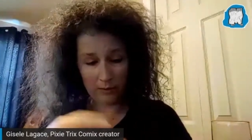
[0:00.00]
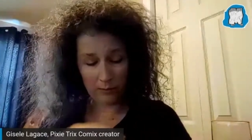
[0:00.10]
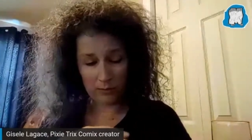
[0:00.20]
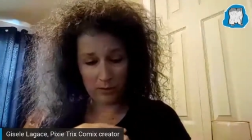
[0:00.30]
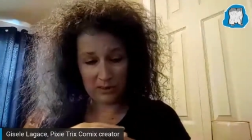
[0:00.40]

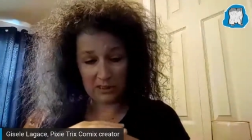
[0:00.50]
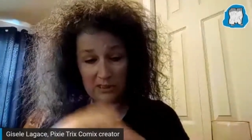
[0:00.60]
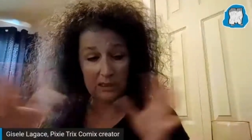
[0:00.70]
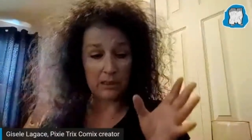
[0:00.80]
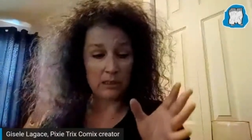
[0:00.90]
it was a
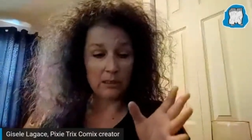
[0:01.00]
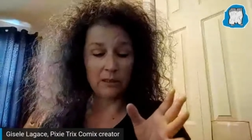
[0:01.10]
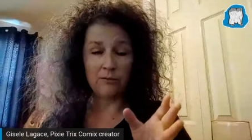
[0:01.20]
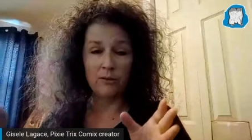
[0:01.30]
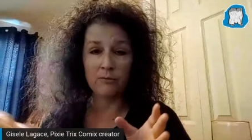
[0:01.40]
sea
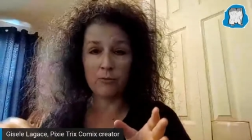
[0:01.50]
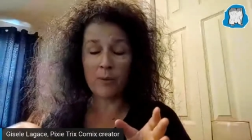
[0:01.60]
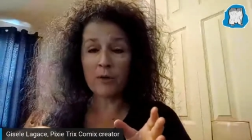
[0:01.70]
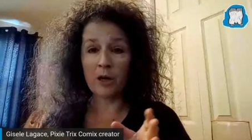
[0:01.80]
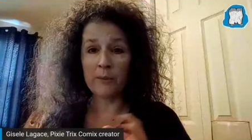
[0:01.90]
of, of
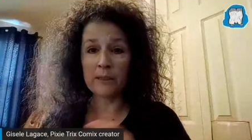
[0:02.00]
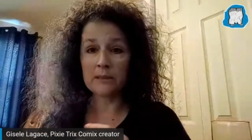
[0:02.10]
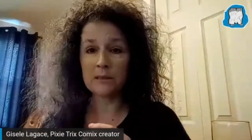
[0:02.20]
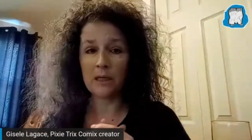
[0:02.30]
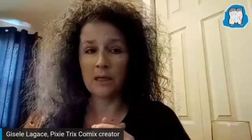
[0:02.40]

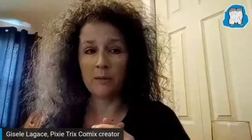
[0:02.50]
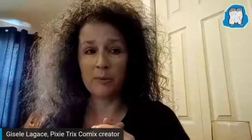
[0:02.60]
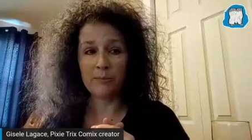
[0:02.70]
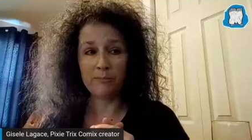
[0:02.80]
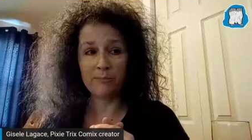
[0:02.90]
webcomics. Uh,
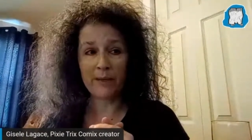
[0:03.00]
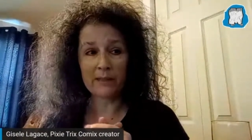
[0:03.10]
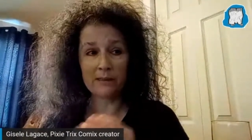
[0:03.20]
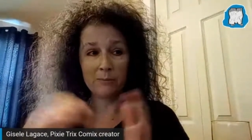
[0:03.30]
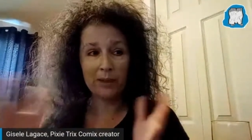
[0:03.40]
but
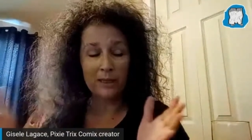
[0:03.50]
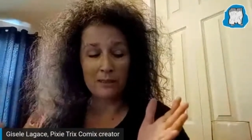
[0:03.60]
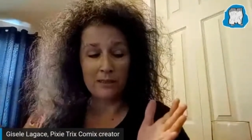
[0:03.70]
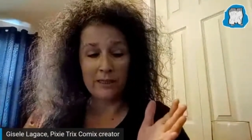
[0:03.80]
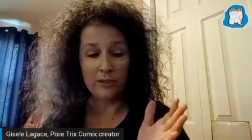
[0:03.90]
back at,
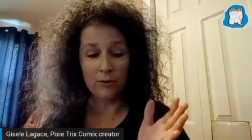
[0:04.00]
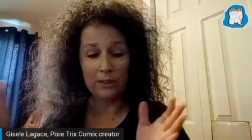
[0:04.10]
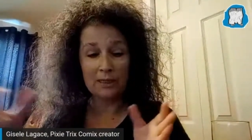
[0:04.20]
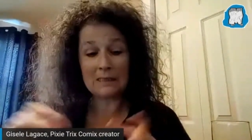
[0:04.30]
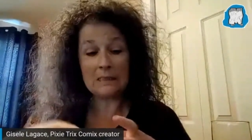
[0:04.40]
back in the day, you
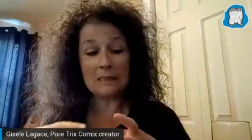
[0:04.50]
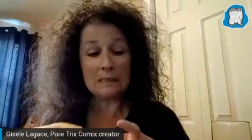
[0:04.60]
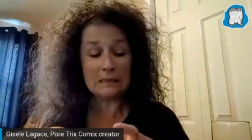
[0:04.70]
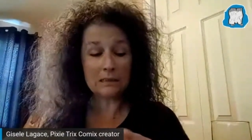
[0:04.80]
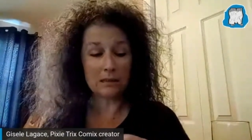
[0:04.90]
could at
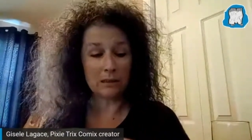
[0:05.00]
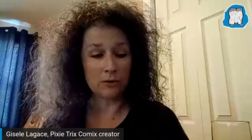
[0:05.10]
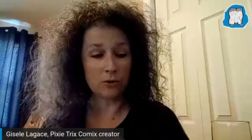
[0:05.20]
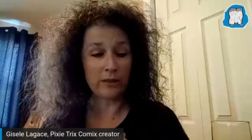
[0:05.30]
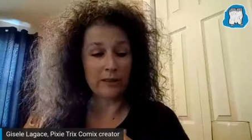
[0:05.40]
least
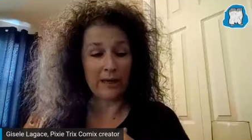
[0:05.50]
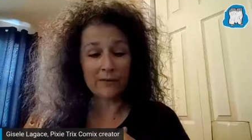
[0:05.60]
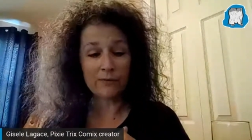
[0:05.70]
uh, try and